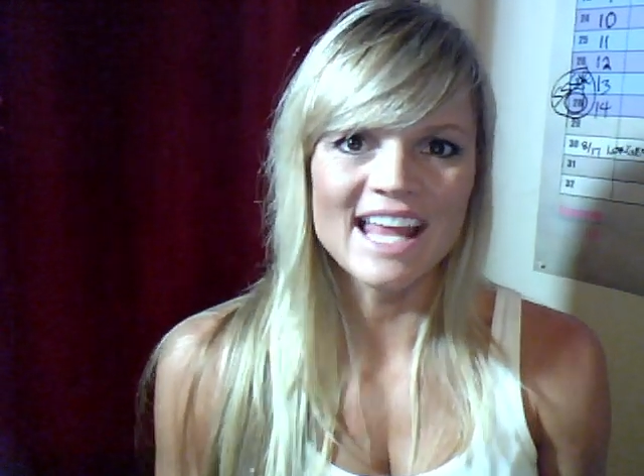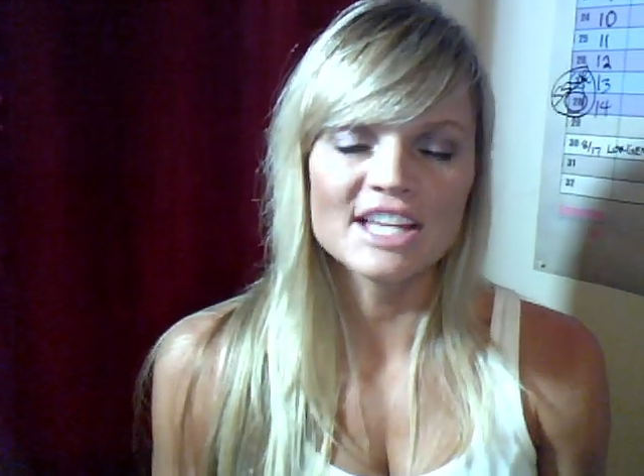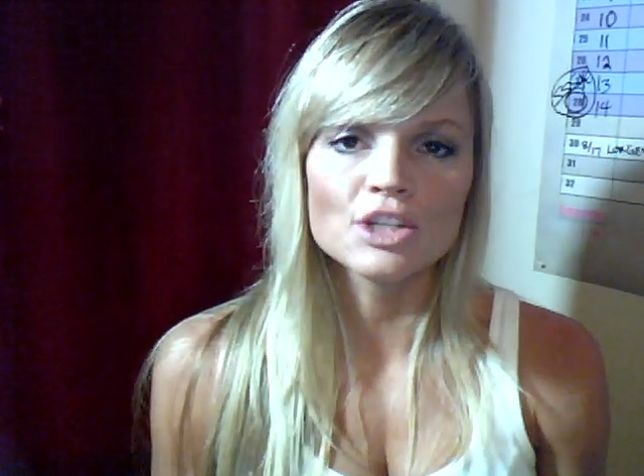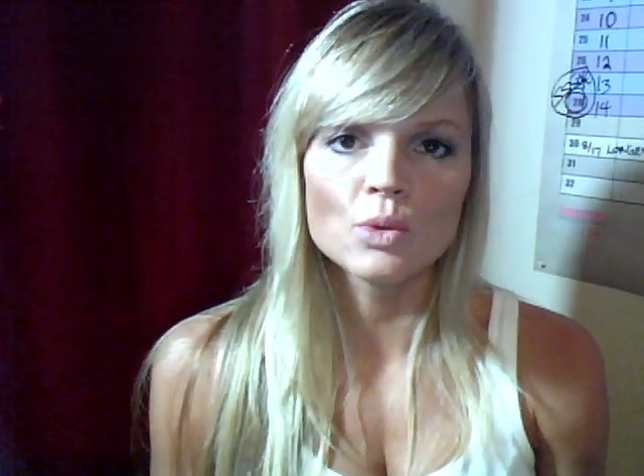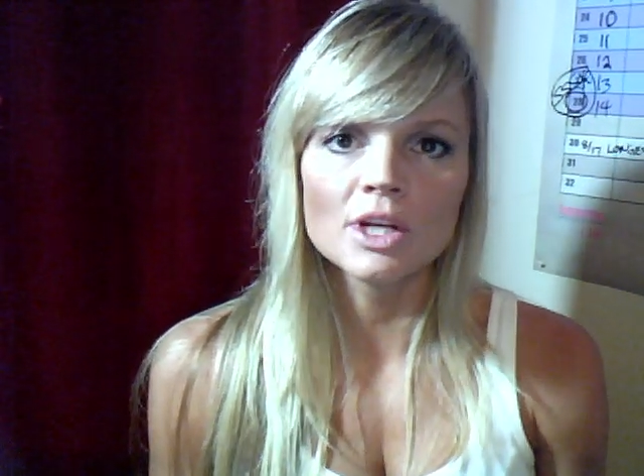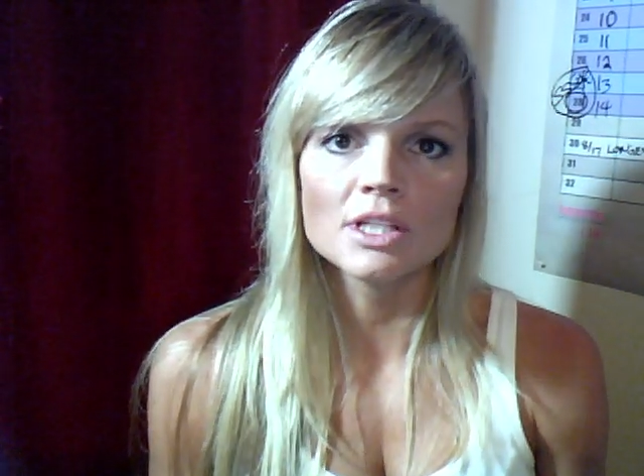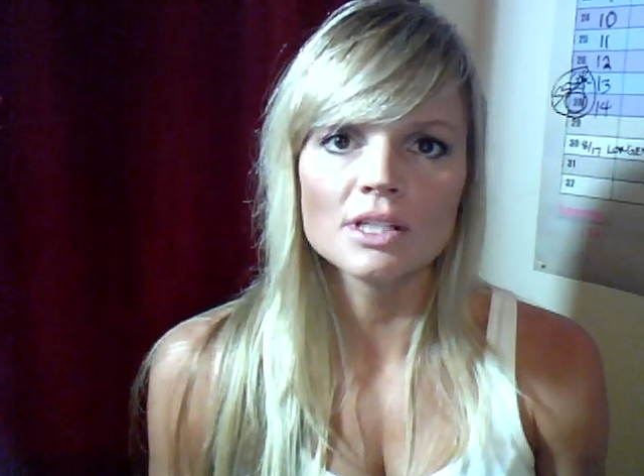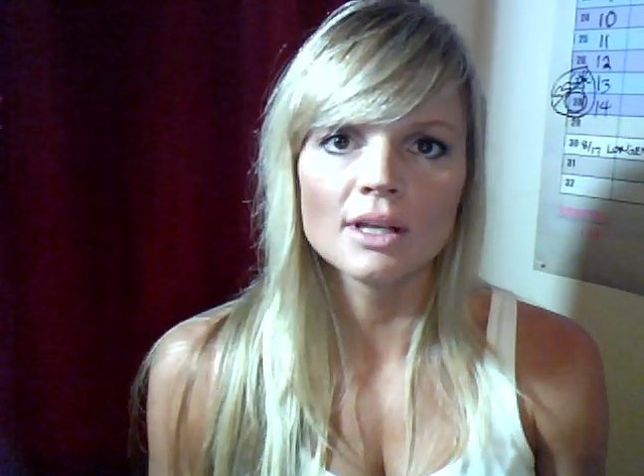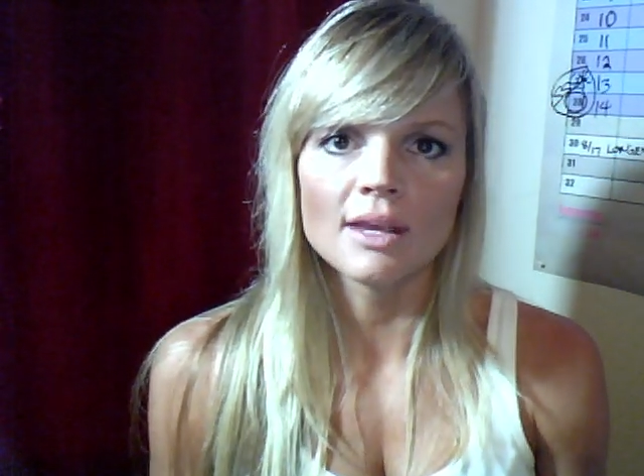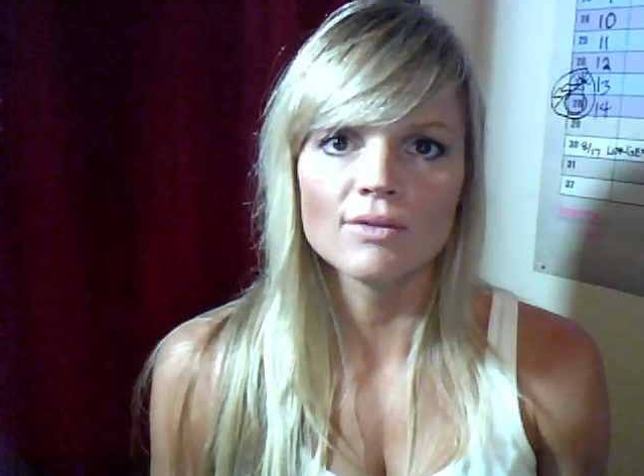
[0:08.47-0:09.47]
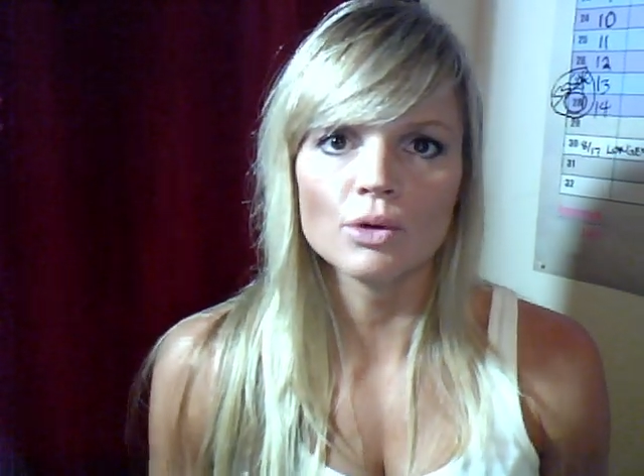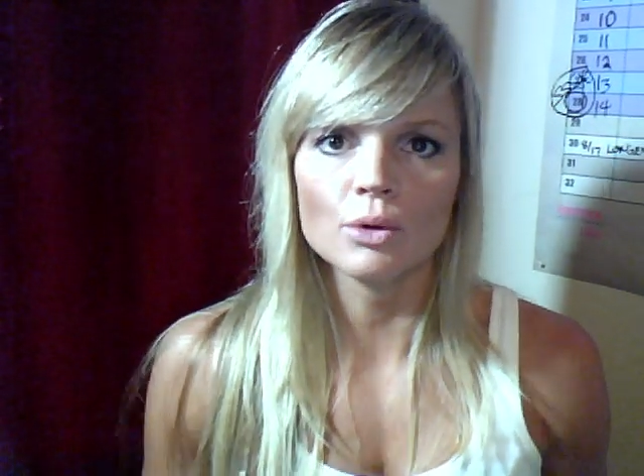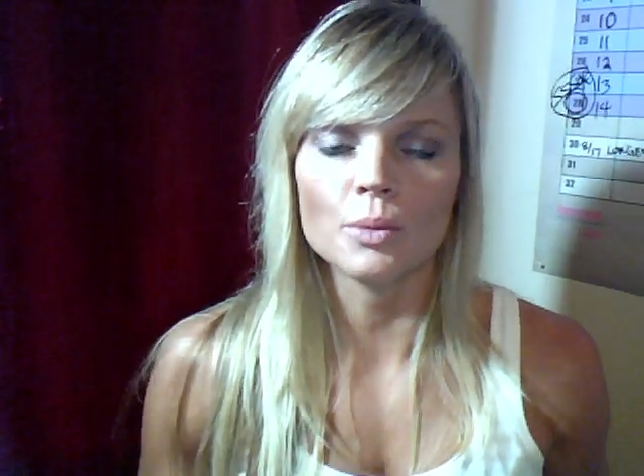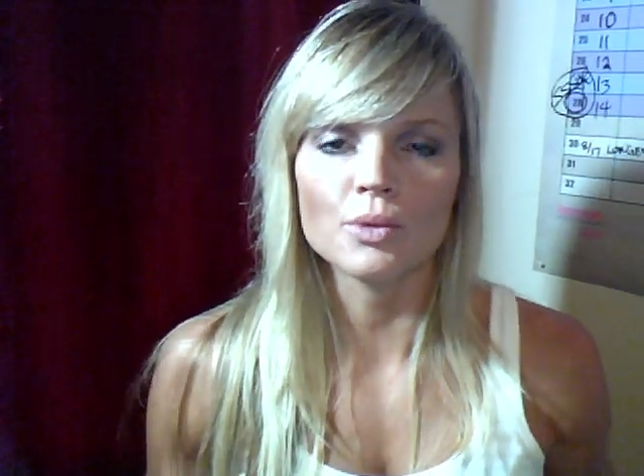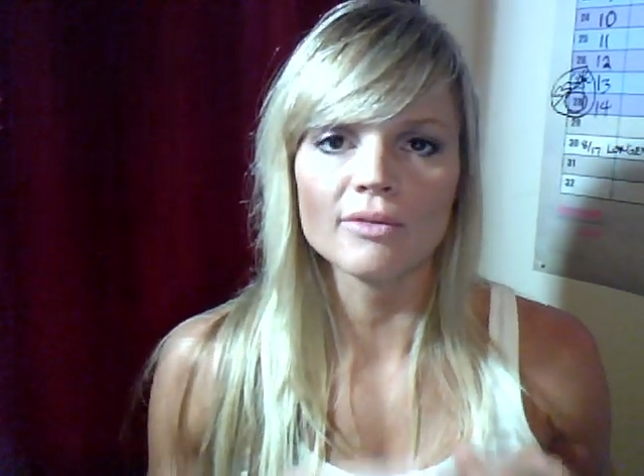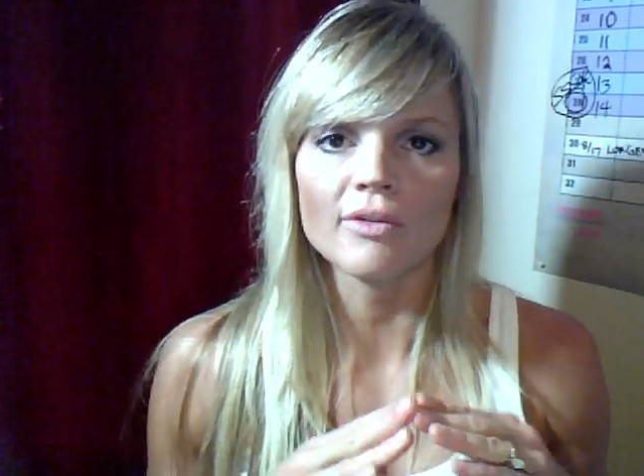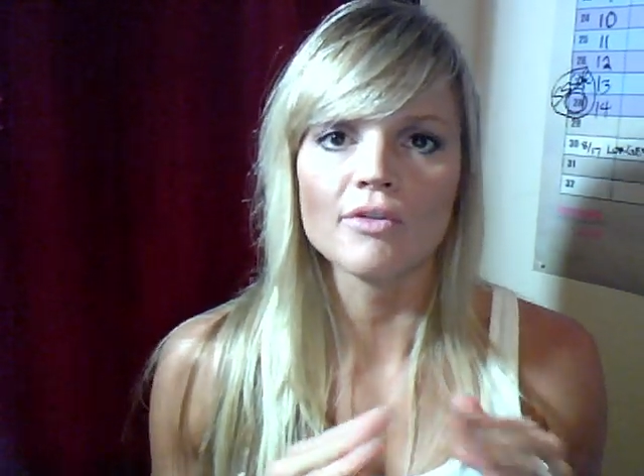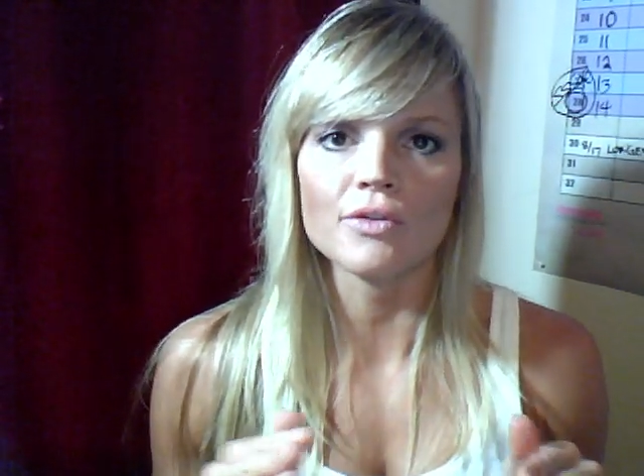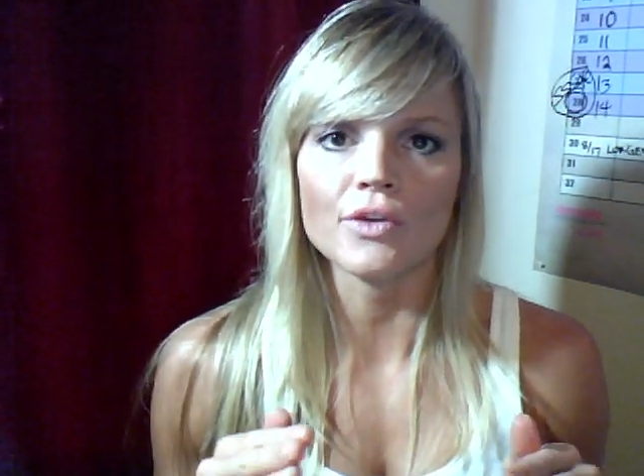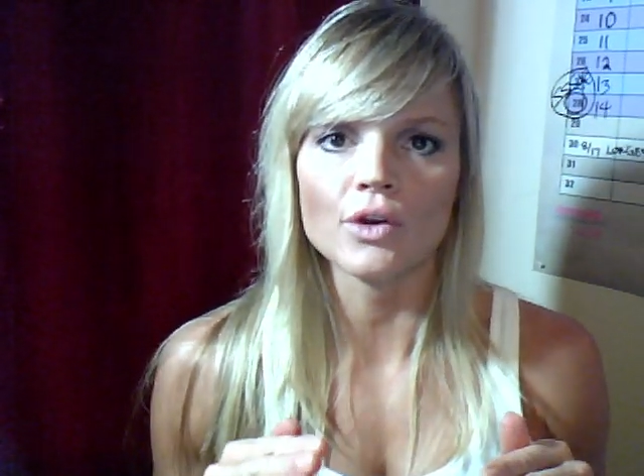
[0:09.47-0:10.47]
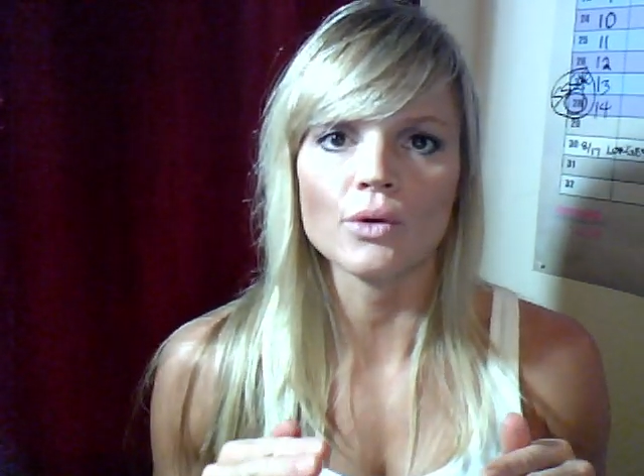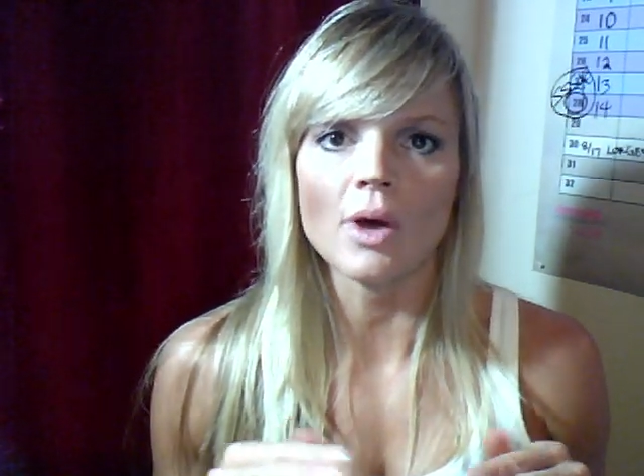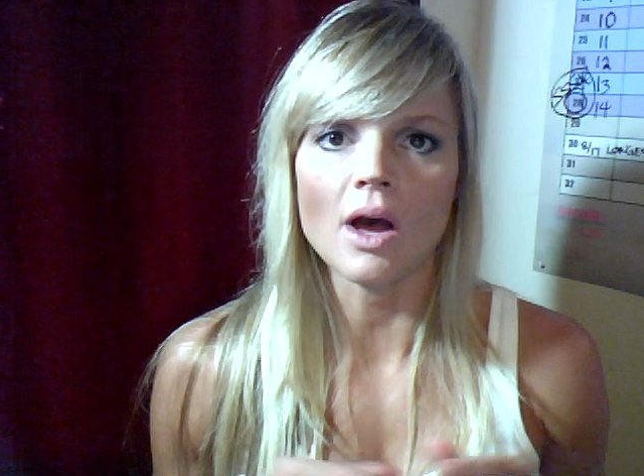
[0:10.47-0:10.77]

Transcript: I just wanted to give you a brief overview